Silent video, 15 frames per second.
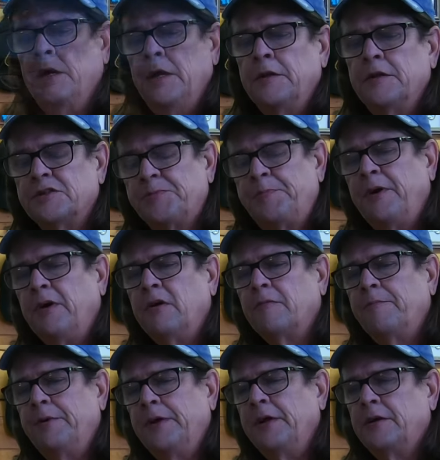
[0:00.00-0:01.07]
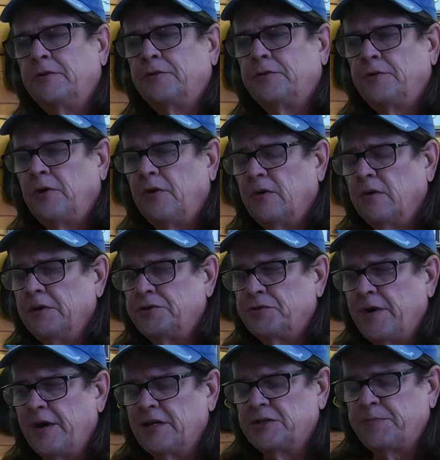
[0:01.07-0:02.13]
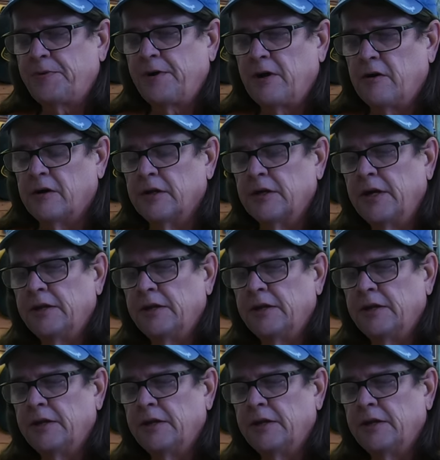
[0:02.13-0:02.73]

In the spirit of being totally transparent,